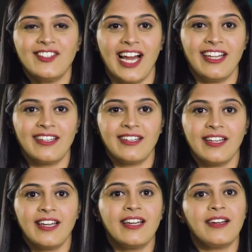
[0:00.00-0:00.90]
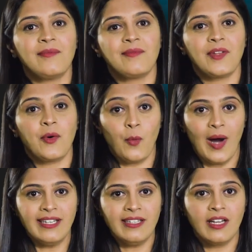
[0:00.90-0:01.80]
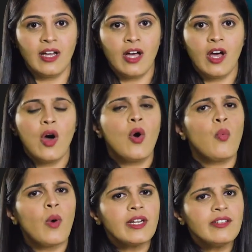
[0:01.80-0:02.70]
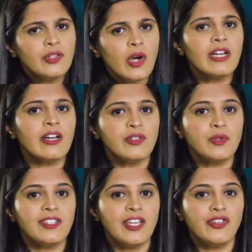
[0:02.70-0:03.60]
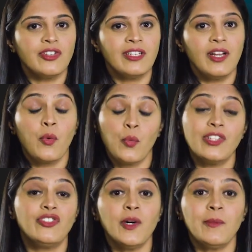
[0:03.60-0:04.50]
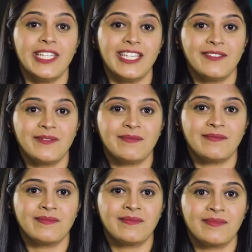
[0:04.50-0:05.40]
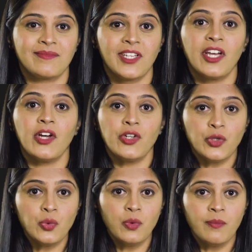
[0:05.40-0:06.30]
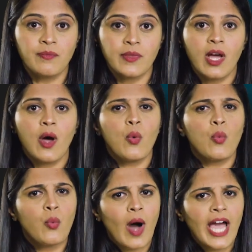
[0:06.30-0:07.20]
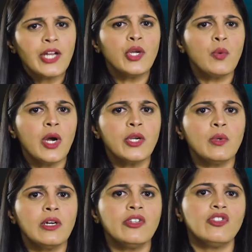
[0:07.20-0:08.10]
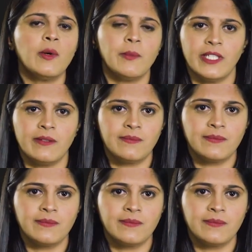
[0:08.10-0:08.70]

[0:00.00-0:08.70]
start. 1. What is your association with Germany? 2. Why do you want to learn German?